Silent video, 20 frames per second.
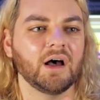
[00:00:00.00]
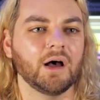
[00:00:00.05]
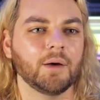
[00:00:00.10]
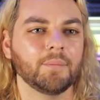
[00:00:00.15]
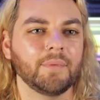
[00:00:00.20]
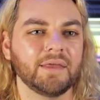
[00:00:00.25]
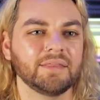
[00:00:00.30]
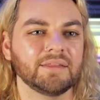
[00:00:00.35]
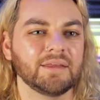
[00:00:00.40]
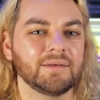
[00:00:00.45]

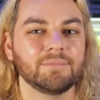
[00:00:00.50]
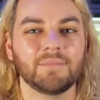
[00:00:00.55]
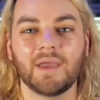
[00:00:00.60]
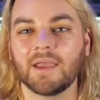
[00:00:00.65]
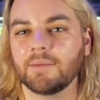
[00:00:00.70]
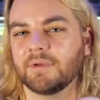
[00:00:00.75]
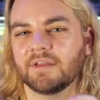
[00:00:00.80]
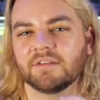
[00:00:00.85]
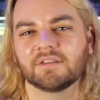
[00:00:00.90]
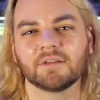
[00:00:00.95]
um, and then
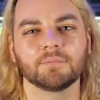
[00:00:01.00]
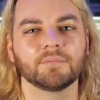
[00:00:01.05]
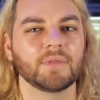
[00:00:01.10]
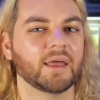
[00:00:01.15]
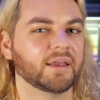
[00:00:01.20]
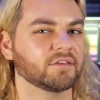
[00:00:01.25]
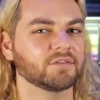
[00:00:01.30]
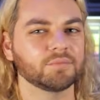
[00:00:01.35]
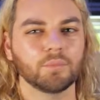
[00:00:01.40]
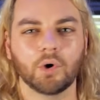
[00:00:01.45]
maybe some
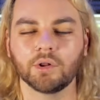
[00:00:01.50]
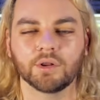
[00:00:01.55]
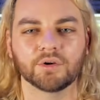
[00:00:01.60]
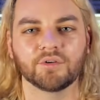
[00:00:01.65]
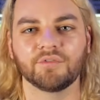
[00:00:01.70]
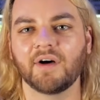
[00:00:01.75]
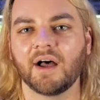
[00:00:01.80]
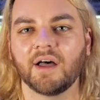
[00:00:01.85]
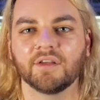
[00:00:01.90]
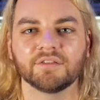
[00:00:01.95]
like small little
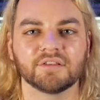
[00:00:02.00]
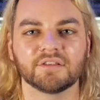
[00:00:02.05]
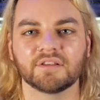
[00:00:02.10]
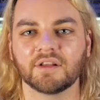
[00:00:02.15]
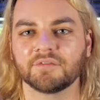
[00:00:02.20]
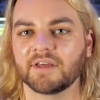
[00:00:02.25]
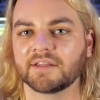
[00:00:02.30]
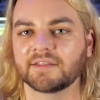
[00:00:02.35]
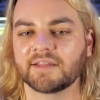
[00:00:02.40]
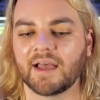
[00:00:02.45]
files and
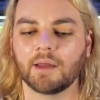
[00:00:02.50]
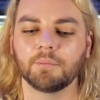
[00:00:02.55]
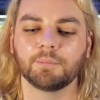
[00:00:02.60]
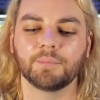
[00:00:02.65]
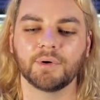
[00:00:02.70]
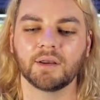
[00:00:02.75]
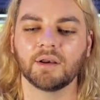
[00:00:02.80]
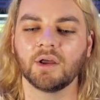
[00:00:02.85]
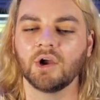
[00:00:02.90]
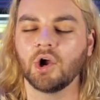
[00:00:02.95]
stuff like that.
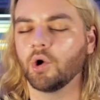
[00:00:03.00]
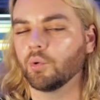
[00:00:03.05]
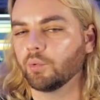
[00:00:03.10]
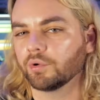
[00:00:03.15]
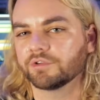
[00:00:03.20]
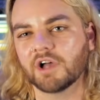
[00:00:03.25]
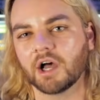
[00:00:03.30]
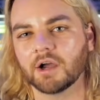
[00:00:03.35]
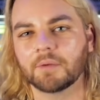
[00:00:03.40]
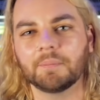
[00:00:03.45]
But
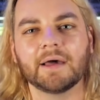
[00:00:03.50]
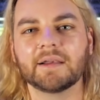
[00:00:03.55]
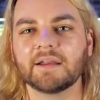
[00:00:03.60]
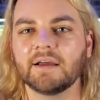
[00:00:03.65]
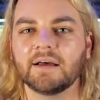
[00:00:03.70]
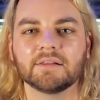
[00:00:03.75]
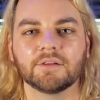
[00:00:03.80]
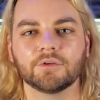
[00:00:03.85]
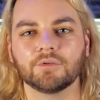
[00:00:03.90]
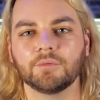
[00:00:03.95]
we'll talk about it
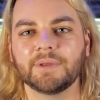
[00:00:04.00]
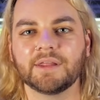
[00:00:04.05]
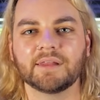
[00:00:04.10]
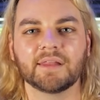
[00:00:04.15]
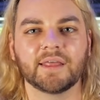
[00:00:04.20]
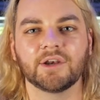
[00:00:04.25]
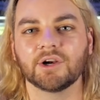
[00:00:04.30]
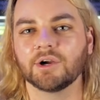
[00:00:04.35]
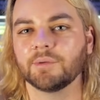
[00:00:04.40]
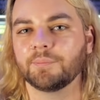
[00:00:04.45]
a little bit
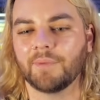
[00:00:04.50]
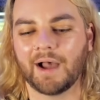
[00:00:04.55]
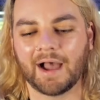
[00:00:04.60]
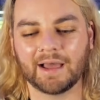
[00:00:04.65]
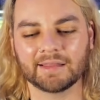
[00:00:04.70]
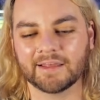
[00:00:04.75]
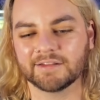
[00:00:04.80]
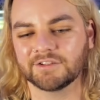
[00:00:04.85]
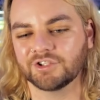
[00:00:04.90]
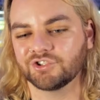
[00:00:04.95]
later.
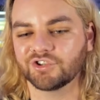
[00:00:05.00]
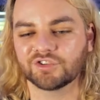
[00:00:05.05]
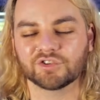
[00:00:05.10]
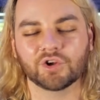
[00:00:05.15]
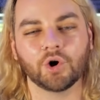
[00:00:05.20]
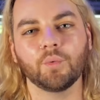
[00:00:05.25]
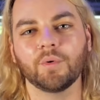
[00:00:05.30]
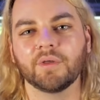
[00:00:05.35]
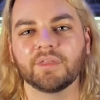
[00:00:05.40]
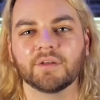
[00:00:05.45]
I like to just
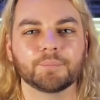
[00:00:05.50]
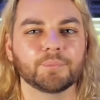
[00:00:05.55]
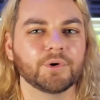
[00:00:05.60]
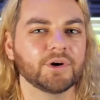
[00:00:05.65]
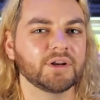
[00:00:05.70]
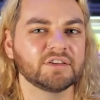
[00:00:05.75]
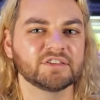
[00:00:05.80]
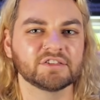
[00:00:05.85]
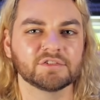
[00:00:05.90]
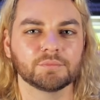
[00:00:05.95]
go with a
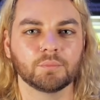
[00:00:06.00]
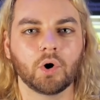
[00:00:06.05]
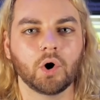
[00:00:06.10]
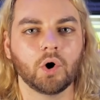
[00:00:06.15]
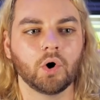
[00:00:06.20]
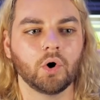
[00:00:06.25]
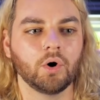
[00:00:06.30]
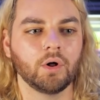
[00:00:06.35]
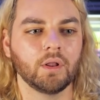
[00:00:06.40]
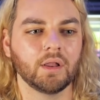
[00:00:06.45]
pretty
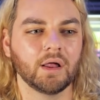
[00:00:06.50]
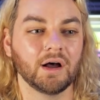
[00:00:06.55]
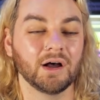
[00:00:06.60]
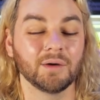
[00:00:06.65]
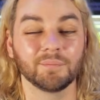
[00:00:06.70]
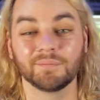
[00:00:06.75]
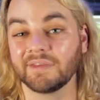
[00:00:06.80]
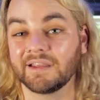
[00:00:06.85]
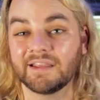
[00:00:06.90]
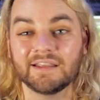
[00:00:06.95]
small,
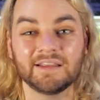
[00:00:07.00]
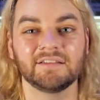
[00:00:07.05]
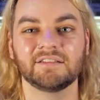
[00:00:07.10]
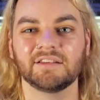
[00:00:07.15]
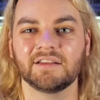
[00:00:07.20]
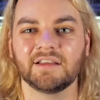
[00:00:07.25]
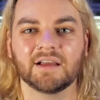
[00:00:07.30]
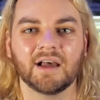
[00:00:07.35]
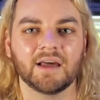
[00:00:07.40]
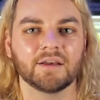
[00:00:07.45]
um,
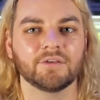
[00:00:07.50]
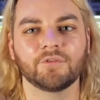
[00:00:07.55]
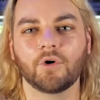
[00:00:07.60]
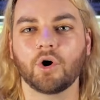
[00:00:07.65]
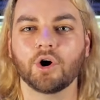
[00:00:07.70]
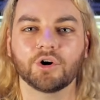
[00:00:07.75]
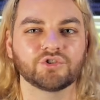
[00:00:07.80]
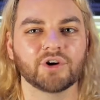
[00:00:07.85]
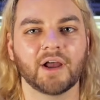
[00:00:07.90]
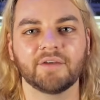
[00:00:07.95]
easy kind of
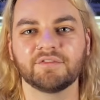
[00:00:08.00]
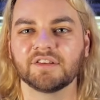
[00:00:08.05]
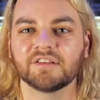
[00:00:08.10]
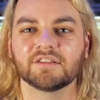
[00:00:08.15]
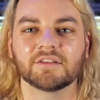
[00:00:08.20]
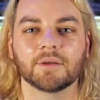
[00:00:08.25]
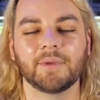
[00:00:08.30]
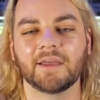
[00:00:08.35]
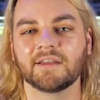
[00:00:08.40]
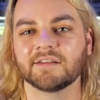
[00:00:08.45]
hard drive
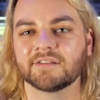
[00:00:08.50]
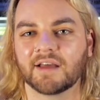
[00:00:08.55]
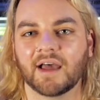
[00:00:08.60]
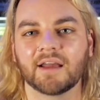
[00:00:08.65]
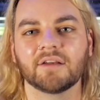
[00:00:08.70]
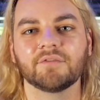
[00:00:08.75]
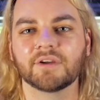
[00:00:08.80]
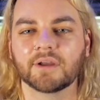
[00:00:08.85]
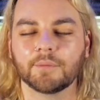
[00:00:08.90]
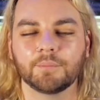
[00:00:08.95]
system
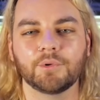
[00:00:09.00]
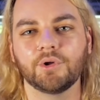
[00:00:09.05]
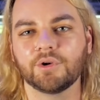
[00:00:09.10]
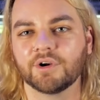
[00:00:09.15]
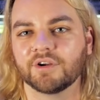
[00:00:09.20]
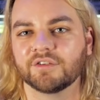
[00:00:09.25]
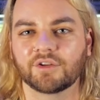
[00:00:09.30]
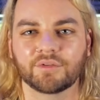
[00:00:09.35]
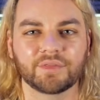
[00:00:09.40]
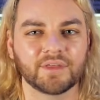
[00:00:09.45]
inside of a
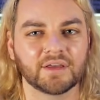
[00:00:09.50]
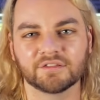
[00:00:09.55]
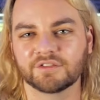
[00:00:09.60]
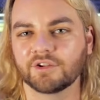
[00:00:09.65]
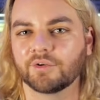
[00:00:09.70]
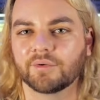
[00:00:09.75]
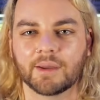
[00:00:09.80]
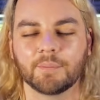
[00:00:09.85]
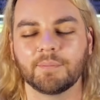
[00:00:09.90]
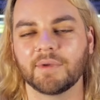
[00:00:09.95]
computer so things
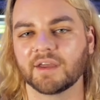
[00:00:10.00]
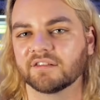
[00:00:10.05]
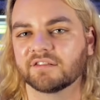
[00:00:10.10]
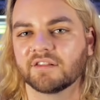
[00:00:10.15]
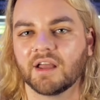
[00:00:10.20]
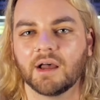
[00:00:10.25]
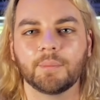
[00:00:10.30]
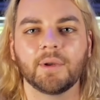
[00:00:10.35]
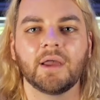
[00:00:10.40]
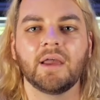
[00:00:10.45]
don't get
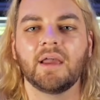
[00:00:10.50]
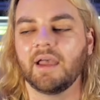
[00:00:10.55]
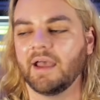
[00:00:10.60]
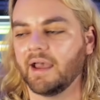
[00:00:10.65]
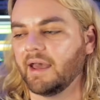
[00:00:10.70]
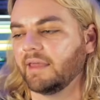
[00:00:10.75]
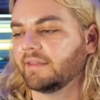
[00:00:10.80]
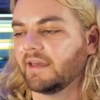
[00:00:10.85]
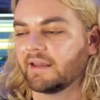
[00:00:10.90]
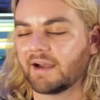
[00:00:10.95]
mixed up.
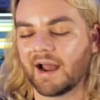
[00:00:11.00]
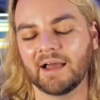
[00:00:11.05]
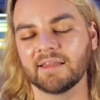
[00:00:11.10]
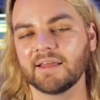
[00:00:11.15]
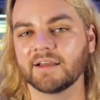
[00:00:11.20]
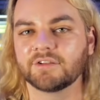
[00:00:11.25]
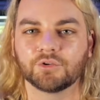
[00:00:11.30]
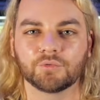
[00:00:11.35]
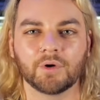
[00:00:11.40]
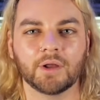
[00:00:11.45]
And then I
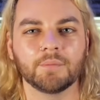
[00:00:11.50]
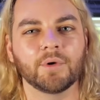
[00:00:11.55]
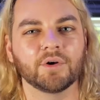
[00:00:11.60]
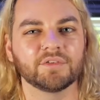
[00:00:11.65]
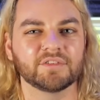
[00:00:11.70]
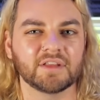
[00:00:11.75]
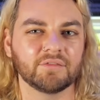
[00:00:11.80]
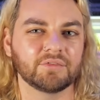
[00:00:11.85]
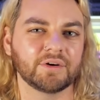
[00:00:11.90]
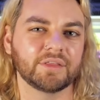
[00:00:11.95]
like to run
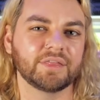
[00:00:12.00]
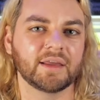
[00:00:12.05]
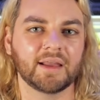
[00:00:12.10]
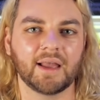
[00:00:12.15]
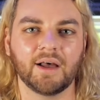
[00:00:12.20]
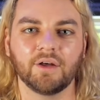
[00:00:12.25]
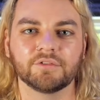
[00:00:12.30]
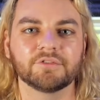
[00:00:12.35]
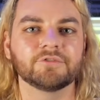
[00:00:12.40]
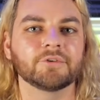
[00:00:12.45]
most everything
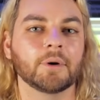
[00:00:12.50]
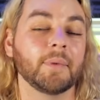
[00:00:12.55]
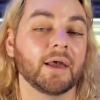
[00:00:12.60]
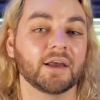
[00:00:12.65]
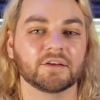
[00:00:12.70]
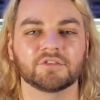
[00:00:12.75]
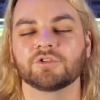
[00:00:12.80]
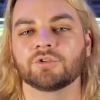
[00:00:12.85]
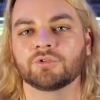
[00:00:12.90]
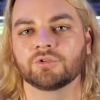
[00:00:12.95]
else from
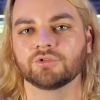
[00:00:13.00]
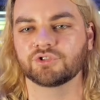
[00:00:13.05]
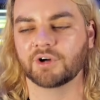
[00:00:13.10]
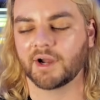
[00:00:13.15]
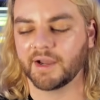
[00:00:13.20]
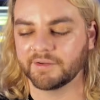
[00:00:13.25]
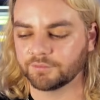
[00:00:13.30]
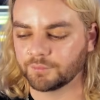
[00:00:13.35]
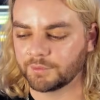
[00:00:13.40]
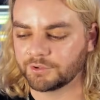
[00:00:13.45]
external
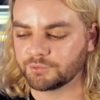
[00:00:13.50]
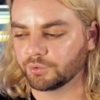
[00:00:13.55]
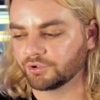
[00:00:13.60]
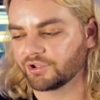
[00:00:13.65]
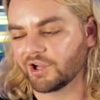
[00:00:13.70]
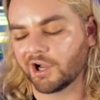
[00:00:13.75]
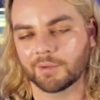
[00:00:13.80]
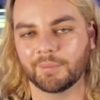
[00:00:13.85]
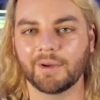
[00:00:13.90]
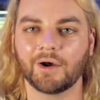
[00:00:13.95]
drives, which we'll
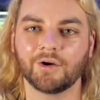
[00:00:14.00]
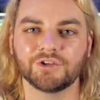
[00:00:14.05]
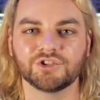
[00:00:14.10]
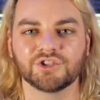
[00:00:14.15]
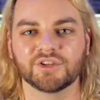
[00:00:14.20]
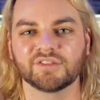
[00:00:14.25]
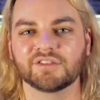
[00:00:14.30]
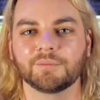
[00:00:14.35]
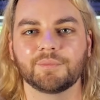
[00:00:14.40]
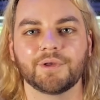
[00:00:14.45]
talk about in
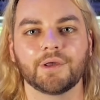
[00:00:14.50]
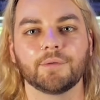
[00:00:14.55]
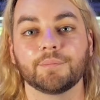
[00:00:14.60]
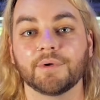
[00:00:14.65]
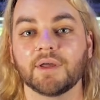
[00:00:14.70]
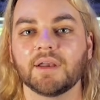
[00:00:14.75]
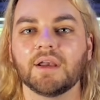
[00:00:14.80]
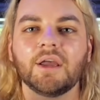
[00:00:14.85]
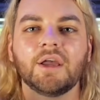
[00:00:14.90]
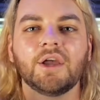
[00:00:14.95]
just a bit.
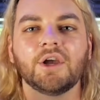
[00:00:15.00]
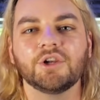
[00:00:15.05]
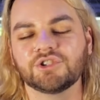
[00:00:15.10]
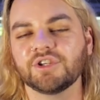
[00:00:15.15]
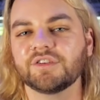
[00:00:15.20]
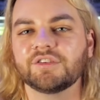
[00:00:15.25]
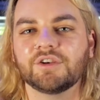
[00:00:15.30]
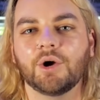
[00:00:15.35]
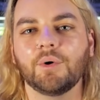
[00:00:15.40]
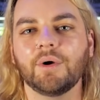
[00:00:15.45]
But
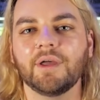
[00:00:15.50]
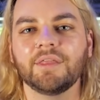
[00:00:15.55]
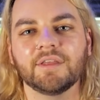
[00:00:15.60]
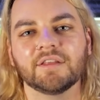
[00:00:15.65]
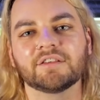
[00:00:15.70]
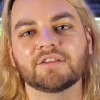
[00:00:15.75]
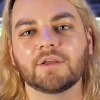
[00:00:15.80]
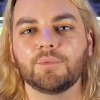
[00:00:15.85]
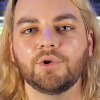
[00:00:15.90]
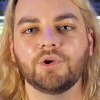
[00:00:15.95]
just know in
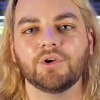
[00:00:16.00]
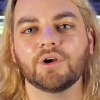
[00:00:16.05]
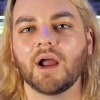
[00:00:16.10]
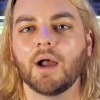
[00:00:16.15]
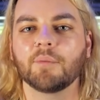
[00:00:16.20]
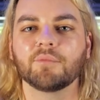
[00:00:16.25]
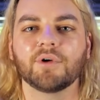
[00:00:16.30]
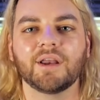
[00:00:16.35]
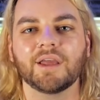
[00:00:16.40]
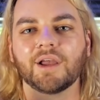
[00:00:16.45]
this computer,
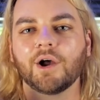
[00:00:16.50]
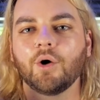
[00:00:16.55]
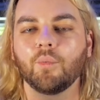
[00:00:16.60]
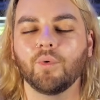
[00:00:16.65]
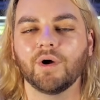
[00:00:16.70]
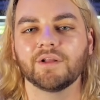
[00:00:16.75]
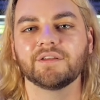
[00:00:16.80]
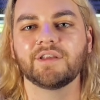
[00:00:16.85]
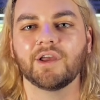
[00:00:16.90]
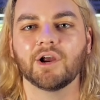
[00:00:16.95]
I'm running a
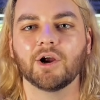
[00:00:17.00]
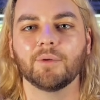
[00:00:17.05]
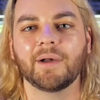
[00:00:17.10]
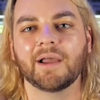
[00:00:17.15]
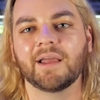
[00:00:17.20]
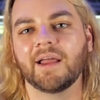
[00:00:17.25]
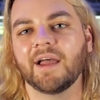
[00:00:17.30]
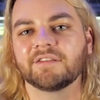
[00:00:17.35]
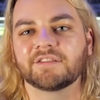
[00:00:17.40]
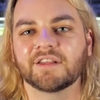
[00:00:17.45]
one
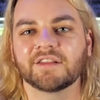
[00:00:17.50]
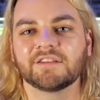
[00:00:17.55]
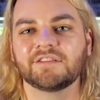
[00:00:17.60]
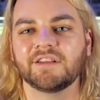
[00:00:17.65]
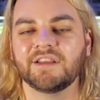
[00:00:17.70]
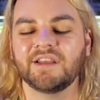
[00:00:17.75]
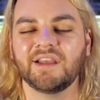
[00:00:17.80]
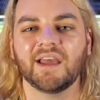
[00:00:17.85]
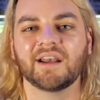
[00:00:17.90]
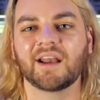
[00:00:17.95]
terabyte
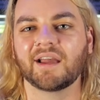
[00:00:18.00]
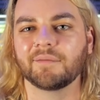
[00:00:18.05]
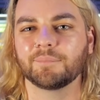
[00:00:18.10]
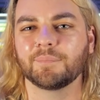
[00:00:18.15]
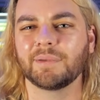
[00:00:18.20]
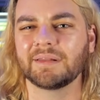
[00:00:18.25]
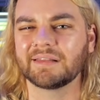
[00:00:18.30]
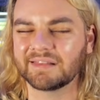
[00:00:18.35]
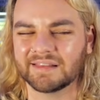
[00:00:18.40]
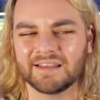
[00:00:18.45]
SSD and I
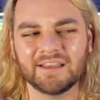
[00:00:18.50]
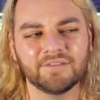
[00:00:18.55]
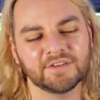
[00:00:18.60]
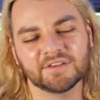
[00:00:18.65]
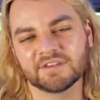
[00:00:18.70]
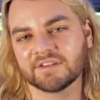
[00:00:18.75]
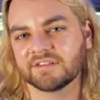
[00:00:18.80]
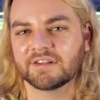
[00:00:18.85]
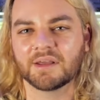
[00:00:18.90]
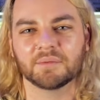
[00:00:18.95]
believe
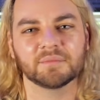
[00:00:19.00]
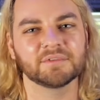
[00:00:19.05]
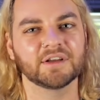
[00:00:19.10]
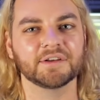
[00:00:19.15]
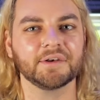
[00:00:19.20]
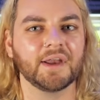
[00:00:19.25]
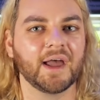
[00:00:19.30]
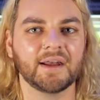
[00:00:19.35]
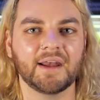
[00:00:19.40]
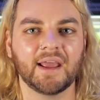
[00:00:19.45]
it's the
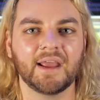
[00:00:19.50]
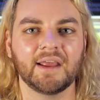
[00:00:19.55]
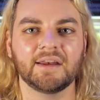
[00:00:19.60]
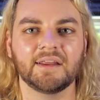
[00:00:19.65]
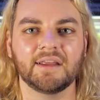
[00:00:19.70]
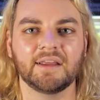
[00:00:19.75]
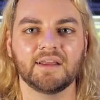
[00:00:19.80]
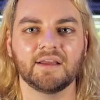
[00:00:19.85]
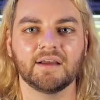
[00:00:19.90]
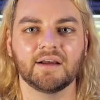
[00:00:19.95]
Samsung
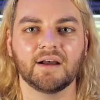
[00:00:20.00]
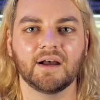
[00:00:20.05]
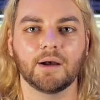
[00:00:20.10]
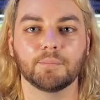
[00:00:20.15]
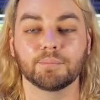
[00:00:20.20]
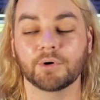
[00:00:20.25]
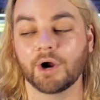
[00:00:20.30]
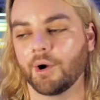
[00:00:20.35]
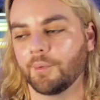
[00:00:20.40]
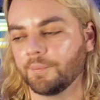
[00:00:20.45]
980 uh,
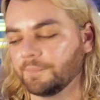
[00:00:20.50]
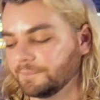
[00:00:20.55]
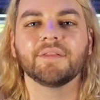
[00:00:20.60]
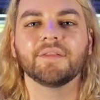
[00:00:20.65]
Pro.